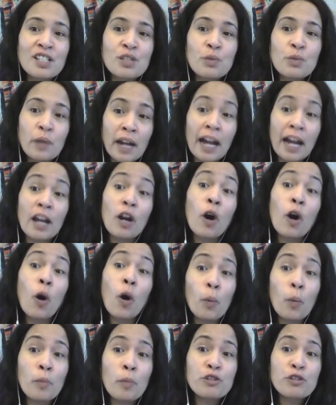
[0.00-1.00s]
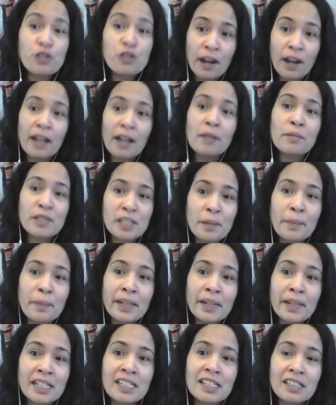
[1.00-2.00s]
where I almost drowned, with
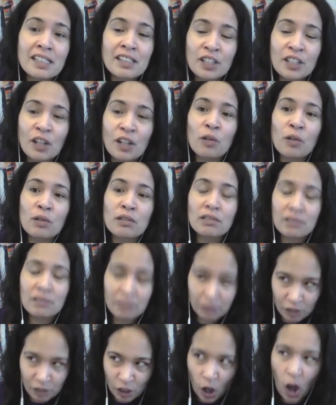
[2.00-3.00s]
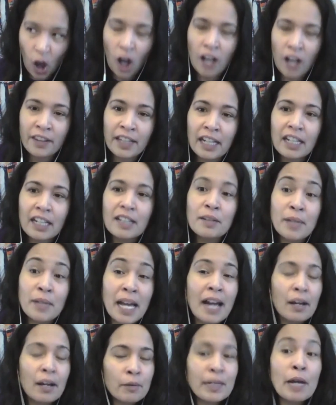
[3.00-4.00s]
somebody, saw that,
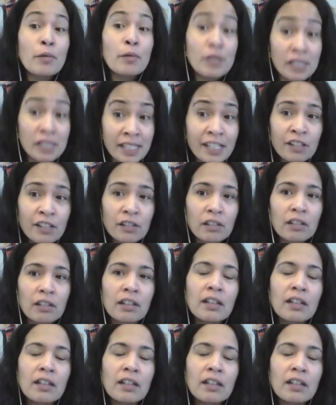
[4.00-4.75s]
yeah, when I was little.